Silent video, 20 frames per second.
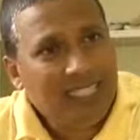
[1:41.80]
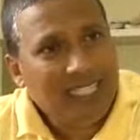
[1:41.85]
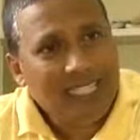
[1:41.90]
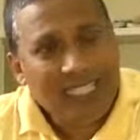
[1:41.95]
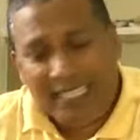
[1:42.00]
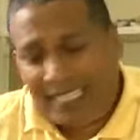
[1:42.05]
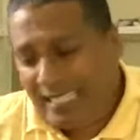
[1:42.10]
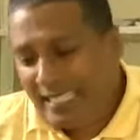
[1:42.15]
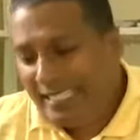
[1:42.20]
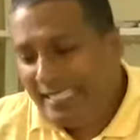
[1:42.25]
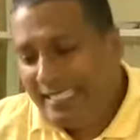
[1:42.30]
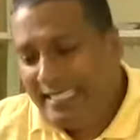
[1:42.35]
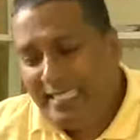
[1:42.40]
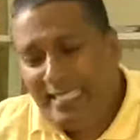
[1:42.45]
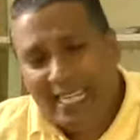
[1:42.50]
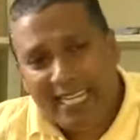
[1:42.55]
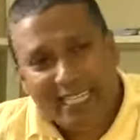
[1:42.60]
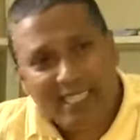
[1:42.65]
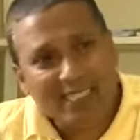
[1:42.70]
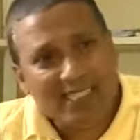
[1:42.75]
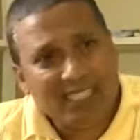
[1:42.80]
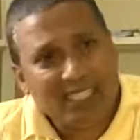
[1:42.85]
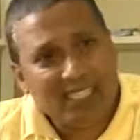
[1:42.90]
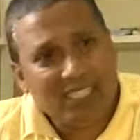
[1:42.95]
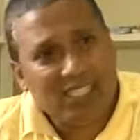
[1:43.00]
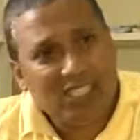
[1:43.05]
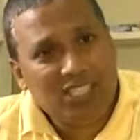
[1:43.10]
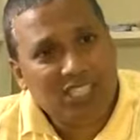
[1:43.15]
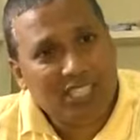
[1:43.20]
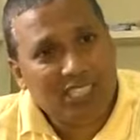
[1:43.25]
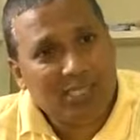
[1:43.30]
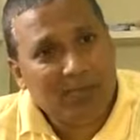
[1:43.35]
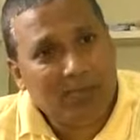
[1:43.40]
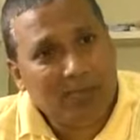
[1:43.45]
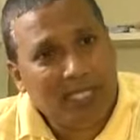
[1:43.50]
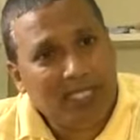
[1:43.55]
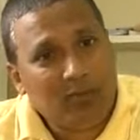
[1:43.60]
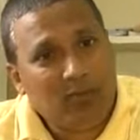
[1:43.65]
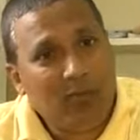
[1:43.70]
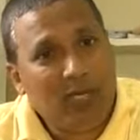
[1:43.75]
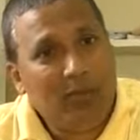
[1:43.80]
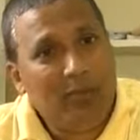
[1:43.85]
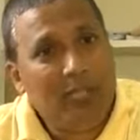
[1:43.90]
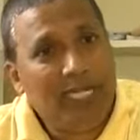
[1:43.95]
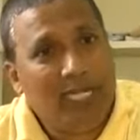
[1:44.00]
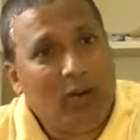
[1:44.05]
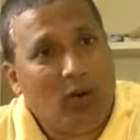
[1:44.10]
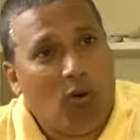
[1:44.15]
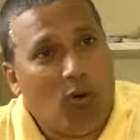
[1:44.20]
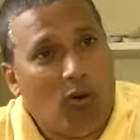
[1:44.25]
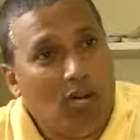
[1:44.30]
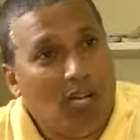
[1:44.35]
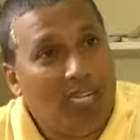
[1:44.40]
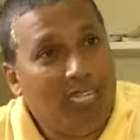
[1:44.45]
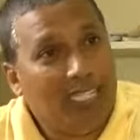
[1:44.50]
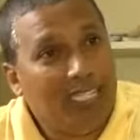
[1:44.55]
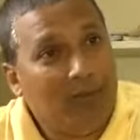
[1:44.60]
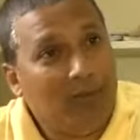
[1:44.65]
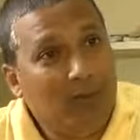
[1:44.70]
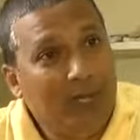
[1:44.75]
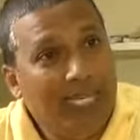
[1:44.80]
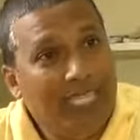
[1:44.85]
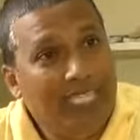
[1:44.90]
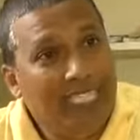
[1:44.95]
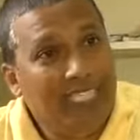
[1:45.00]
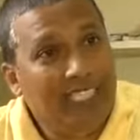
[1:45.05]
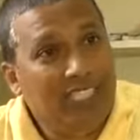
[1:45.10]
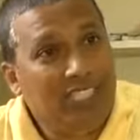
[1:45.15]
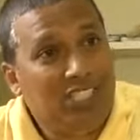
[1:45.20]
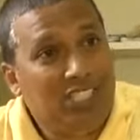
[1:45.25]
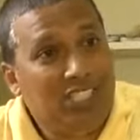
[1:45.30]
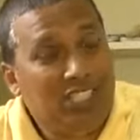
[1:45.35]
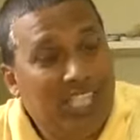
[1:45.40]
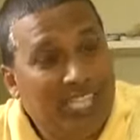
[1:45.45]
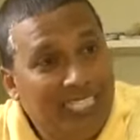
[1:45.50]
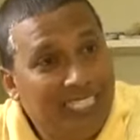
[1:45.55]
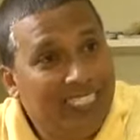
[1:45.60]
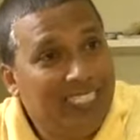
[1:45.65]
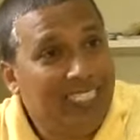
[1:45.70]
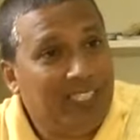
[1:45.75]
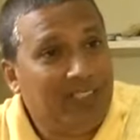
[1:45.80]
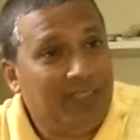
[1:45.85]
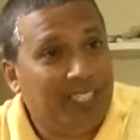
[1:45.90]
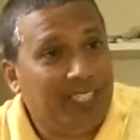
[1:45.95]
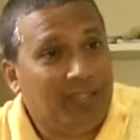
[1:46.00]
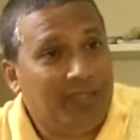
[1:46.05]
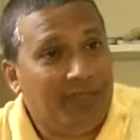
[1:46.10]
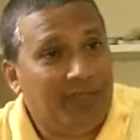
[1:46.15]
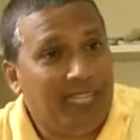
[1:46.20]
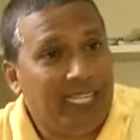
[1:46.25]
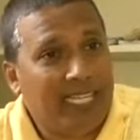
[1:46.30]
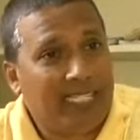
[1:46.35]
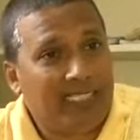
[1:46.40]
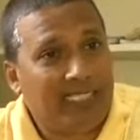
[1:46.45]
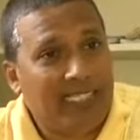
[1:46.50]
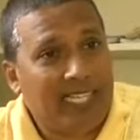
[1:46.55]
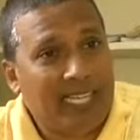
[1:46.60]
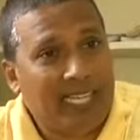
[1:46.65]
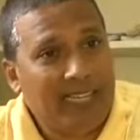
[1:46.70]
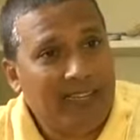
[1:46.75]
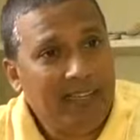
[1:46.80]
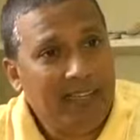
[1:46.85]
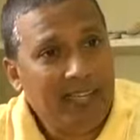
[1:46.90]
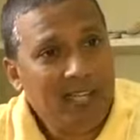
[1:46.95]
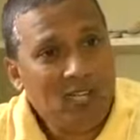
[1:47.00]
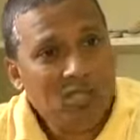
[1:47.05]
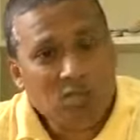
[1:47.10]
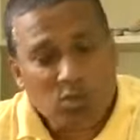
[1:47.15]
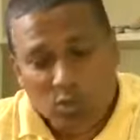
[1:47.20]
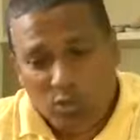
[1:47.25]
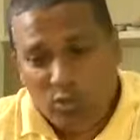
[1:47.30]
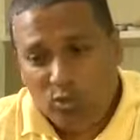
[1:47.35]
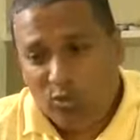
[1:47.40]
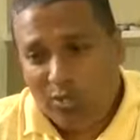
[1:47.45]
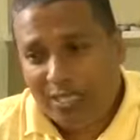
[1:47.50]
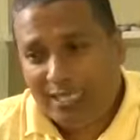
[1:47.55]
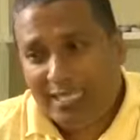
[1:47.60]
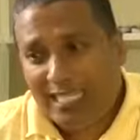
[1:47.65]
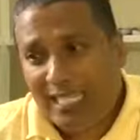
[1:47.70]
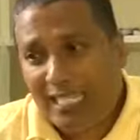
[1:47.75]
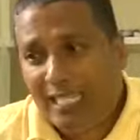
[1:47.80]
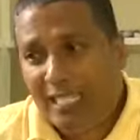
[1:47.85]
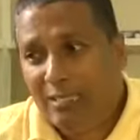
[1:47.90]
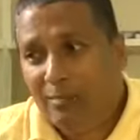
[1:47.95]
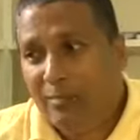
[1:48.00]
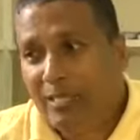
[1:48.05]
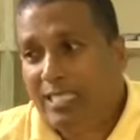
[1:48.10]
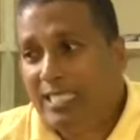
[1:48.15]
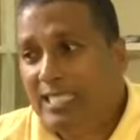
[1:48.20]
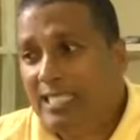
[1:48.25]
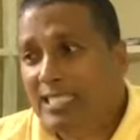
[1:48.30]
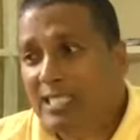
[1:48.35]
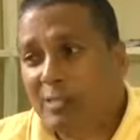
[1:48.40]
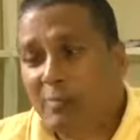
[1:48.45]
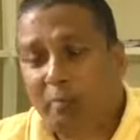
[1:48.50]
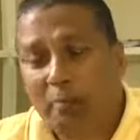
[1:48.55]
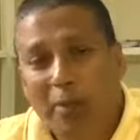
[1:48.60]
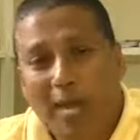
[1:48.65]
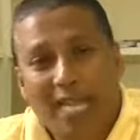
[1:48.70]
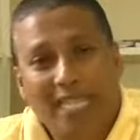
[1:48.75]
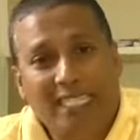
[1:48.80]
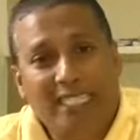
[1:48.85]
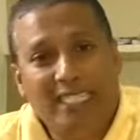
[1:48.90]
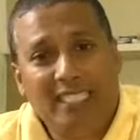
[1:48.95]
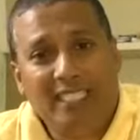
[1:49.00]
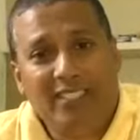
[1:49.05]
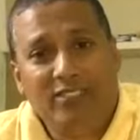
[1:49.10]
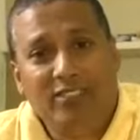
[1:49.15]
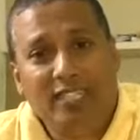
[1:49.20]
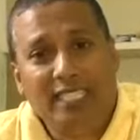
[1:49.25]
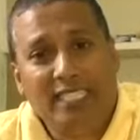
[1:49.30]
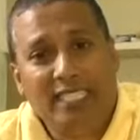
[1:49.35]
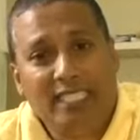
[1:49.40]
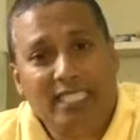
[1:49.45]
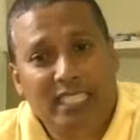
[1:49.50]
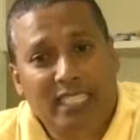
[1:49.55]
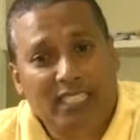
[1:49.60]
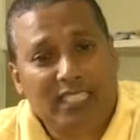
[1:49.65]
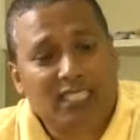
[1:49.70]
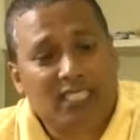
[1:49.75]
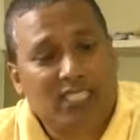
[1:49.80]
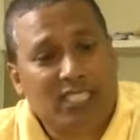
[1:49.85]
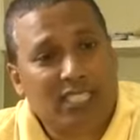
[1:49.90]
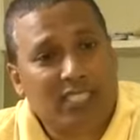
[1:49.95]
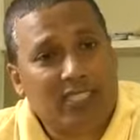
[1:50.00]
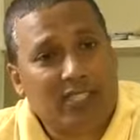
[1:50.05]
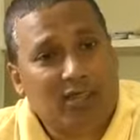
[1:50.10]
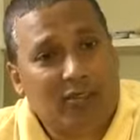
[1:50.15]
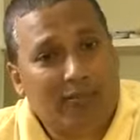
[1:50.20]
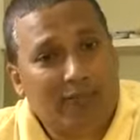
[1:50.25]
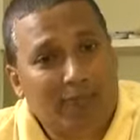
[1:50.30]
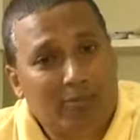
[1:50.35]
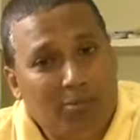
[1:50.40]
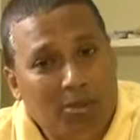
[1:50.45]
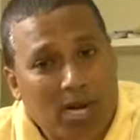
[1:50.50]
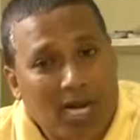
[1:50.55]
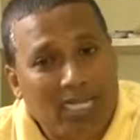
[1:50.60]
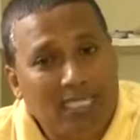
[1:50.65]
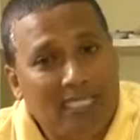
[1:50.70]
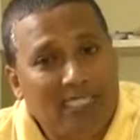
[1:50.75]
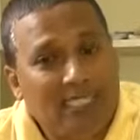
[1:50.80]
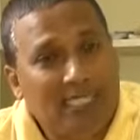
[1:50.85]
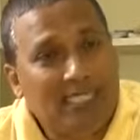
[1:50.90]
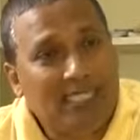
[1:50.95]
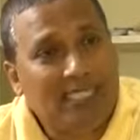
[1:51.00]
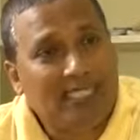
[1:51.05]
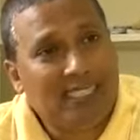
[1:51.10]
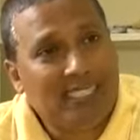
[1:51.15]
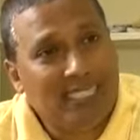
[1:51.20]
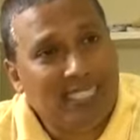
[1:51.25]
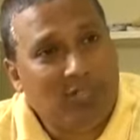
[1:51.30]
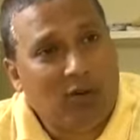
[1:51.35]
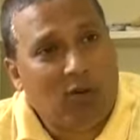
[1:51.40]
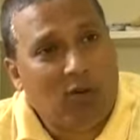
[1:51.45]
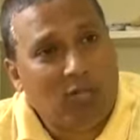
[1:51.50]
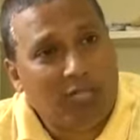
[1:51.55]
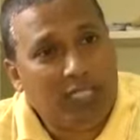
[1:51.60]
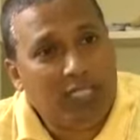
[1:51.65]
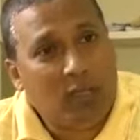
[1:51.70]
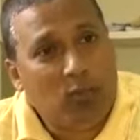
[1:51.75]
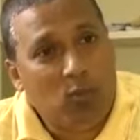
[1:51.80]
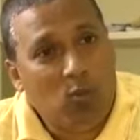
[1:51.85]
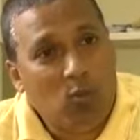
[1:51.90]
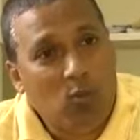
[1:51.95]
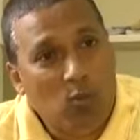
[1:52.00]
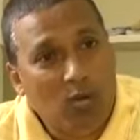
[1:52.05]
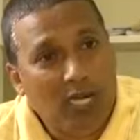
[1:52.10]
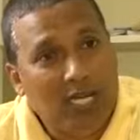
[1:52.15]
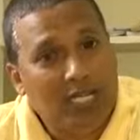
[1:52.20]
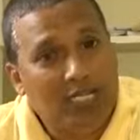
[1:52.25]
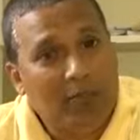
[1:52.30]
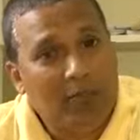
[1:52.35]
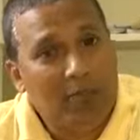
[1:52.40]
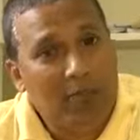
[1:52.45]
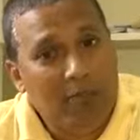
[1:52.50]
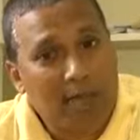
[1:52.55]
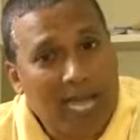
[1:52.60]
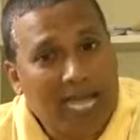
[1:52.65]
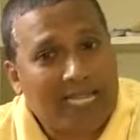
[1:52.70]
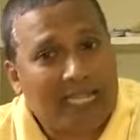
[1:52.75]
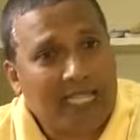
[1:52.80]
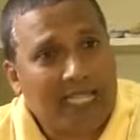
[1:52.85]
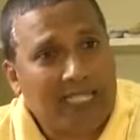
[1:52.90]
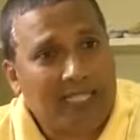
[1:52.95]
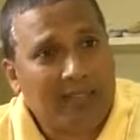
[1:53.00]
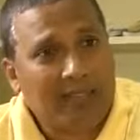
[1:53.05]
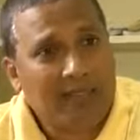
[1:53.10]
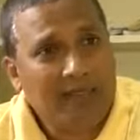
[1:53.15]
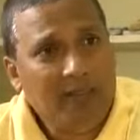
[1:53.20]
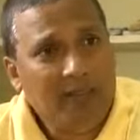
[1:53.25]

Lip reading: And the next adjustment will be all the way in January of next year. So you are telling me, despite the reduction of prices on the world market,